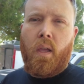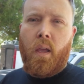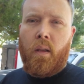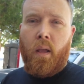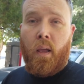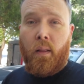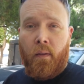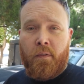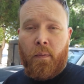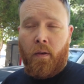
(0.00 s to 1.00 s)
and a
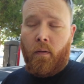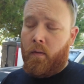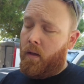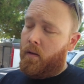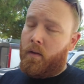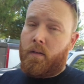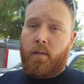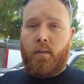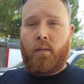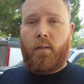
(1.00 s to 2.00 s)
lift spindle that
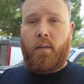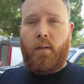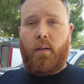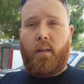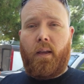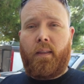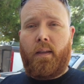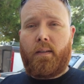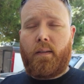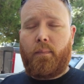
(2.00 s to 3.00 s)
looks like
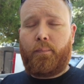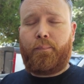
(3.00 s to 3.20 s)
this.